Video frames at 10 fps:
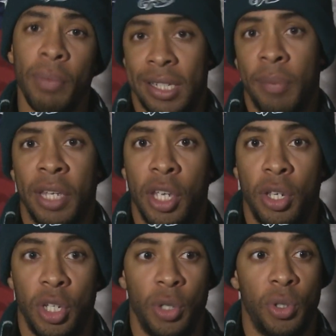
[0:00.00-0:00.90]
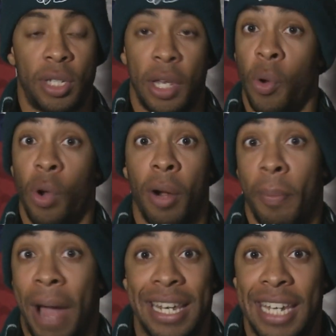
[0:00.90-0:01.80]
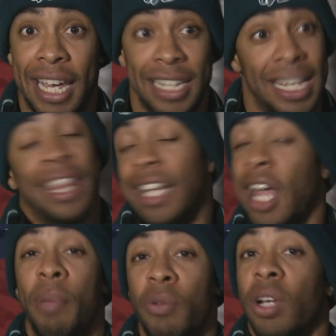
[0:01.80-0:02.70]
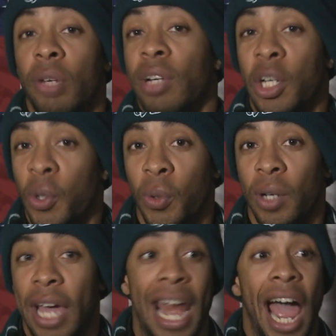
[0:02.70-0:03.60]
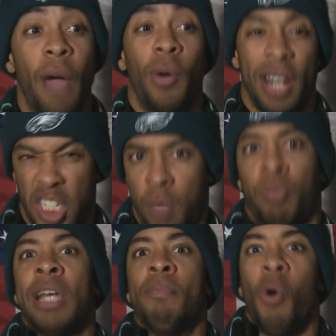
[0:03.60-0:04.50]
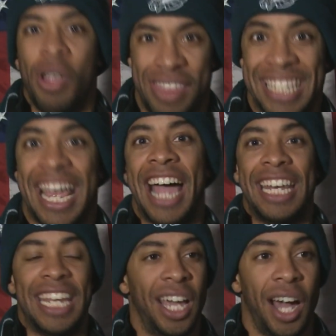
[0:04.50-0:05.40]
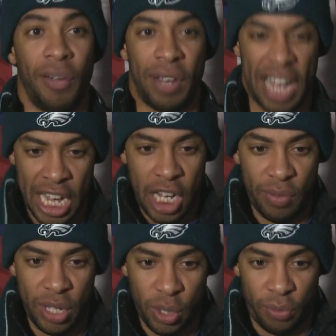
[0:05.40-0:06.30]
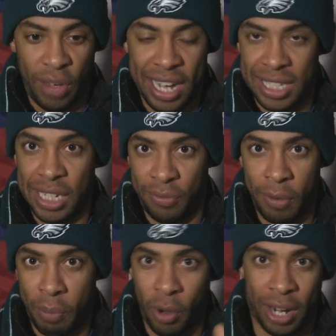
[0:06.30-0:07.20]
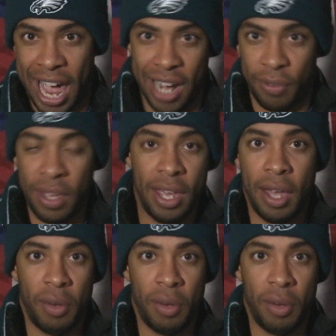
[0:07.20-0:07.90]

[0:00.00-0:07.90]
be something you use to, in order to buy tickets. I think that would be really, really cool. And I want to springboard this idea of an individual fantasy football kind of